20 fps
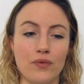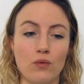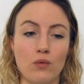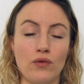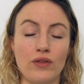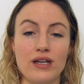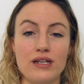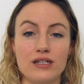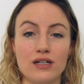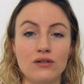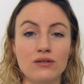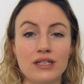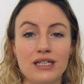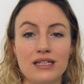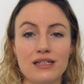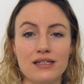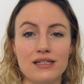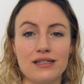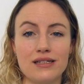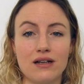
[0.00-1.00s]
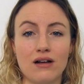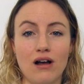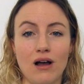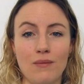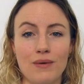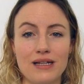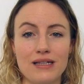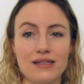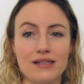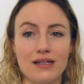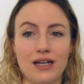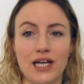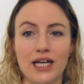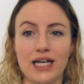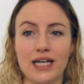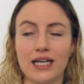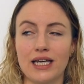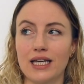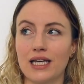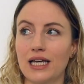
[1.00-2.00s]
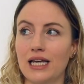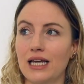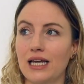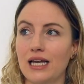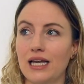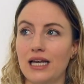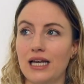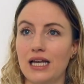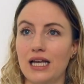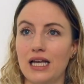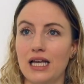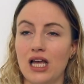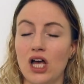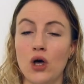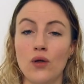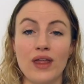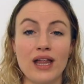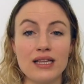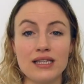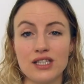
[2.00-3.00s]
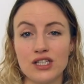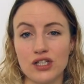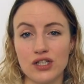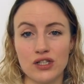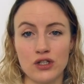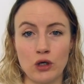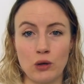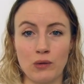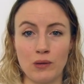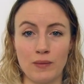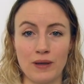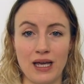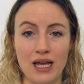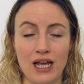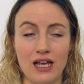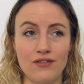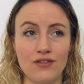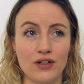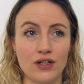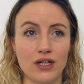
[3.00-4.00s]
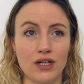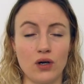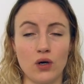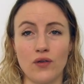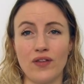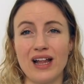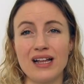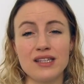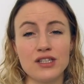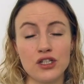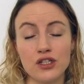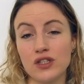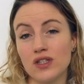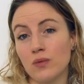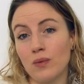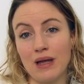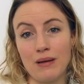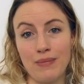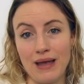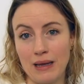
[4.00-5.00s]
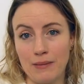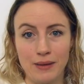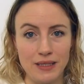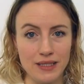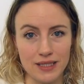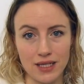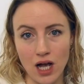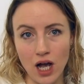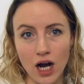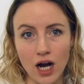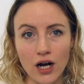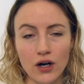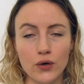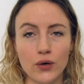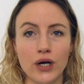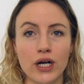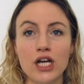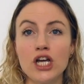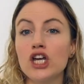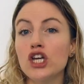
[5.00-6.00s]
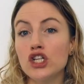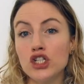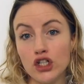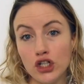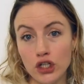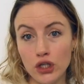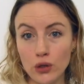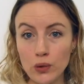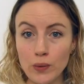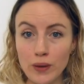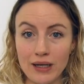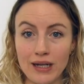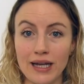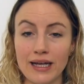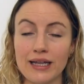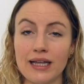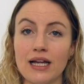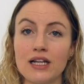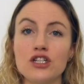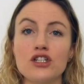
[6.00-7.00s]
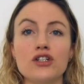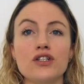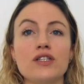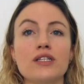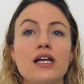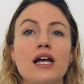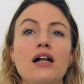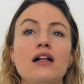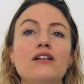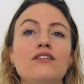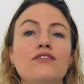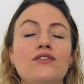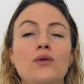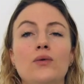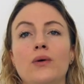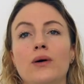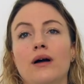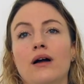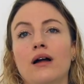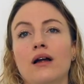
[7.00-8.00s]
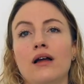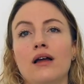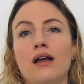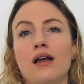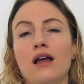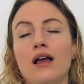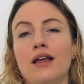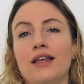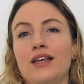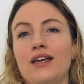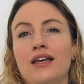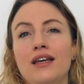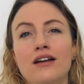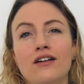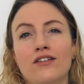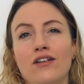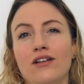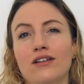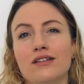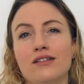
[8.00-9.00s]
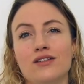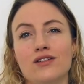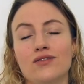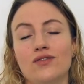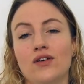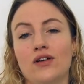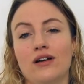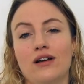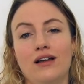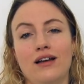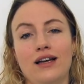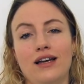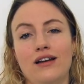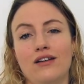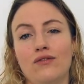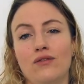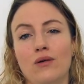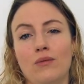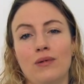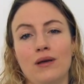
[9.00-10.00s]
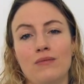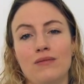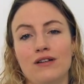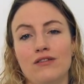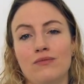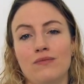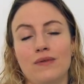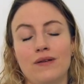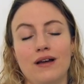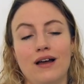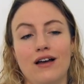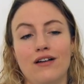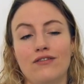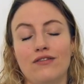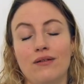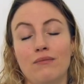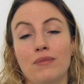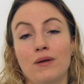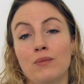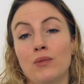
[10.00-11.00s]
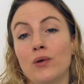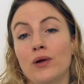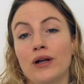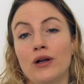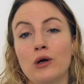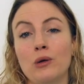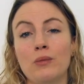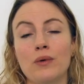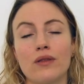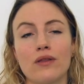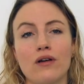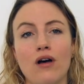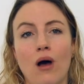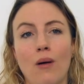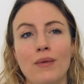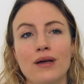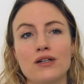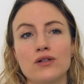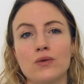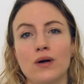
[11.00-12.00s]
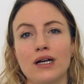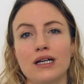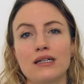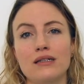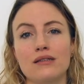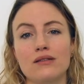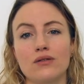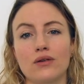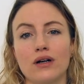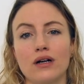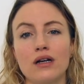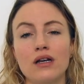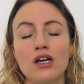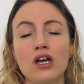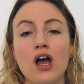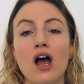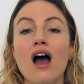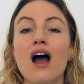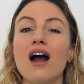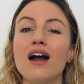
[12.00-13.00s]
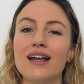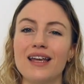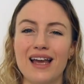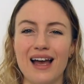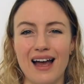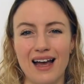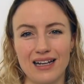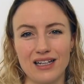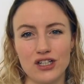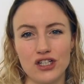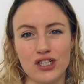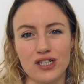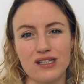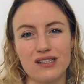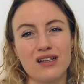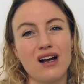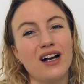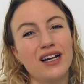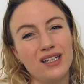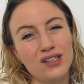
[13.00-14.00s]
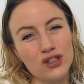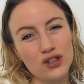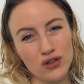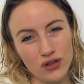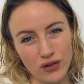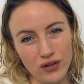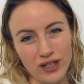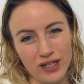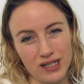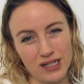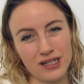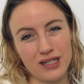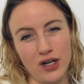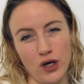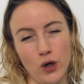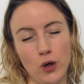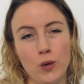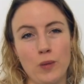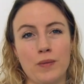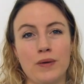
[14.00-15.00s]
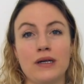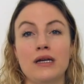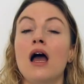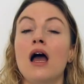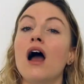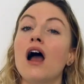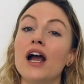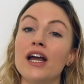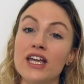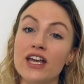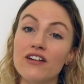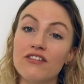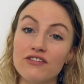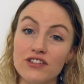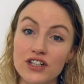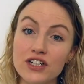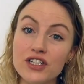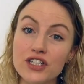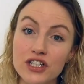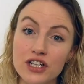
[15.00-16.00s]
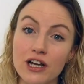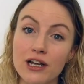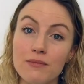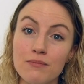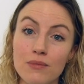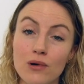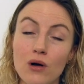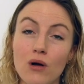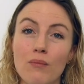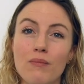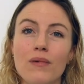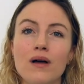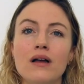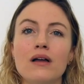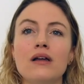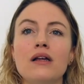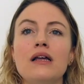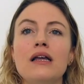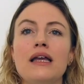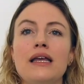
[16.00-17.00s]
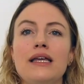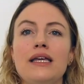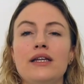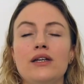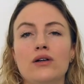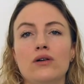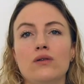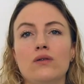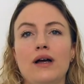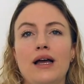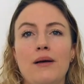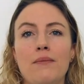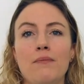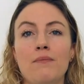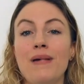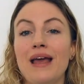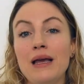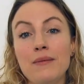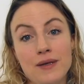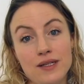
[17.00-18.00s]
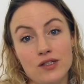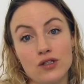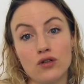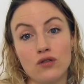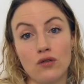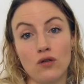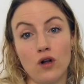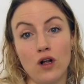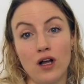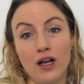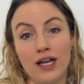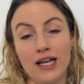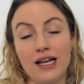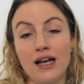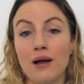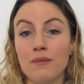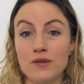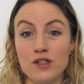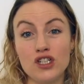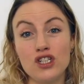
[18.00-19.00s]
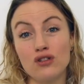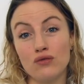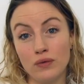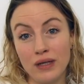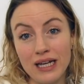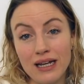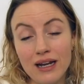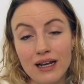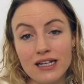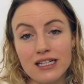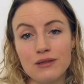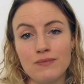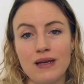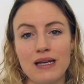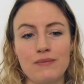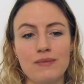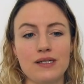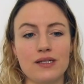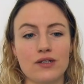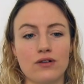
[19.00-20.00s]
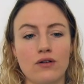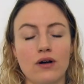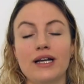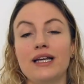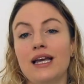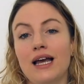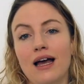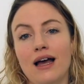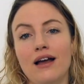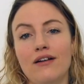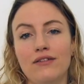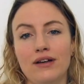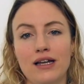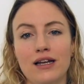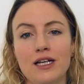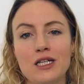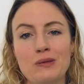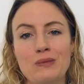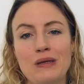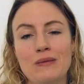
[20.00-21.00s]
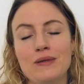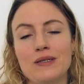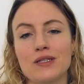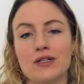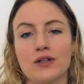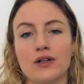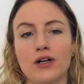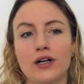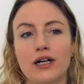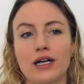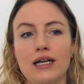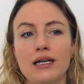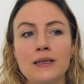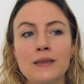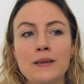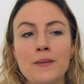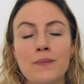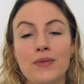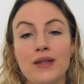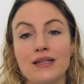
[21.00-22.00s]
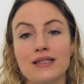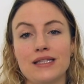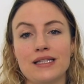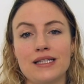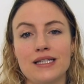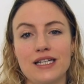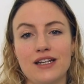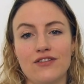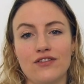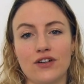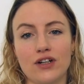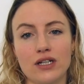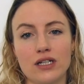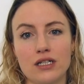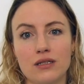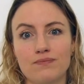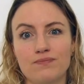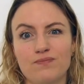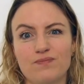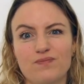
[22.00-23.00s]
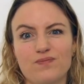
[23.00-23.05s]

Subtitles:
What they don't need is comments like, oh, that's just normal behaviour, or that's just the way babies are, or sure, you were like that yourself, or you hear all the stuff online of what people have been putting up with comment-wise, or are you anxious, are you struggling to cope, are you a first-time mum, you know, babies cry, did you realise babies cry? Yeah, I realise babies cry, this is different.